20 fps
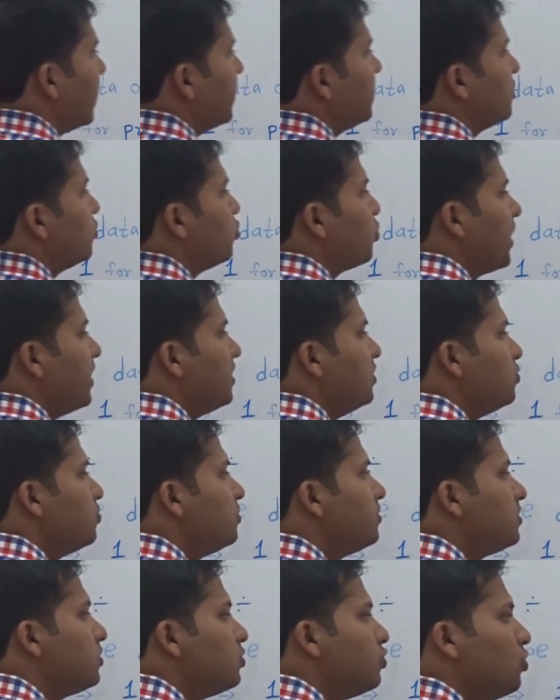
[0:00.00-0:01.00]
that you can
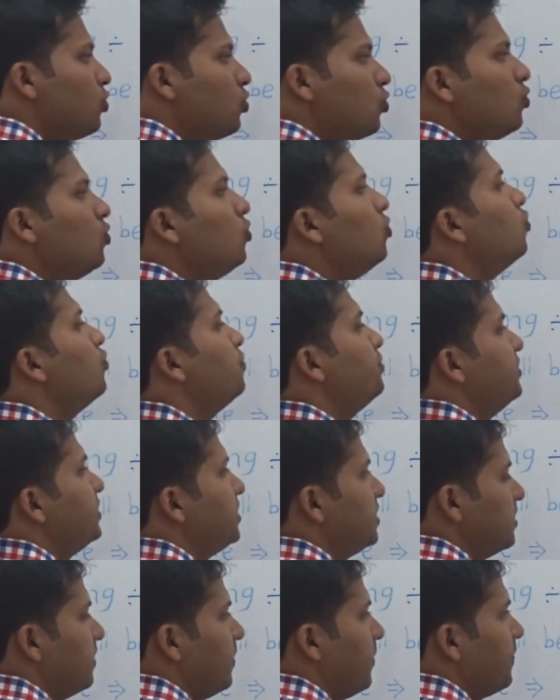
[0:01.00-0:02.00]
use two
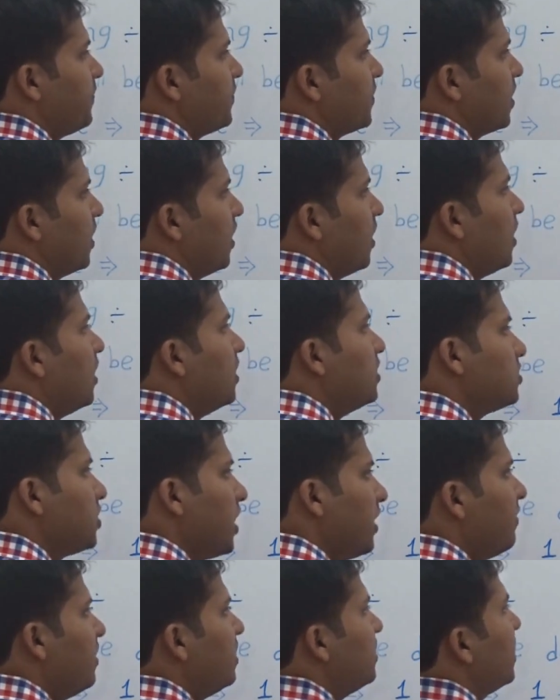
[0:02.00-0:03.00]
loops. So
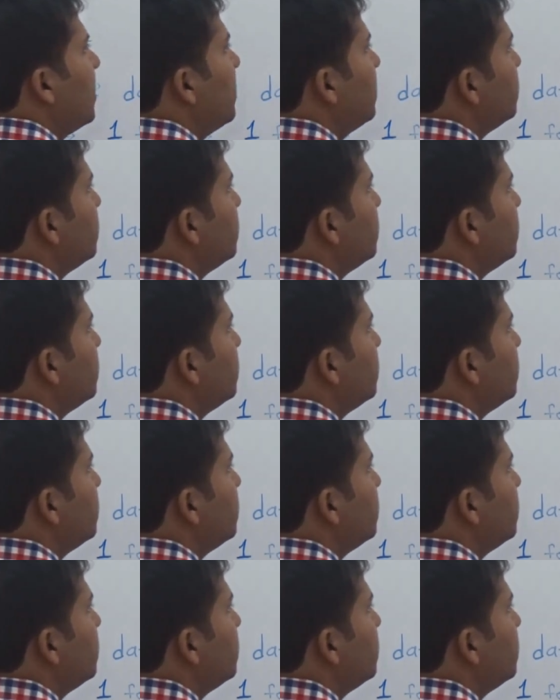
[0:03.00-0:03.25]
I will tell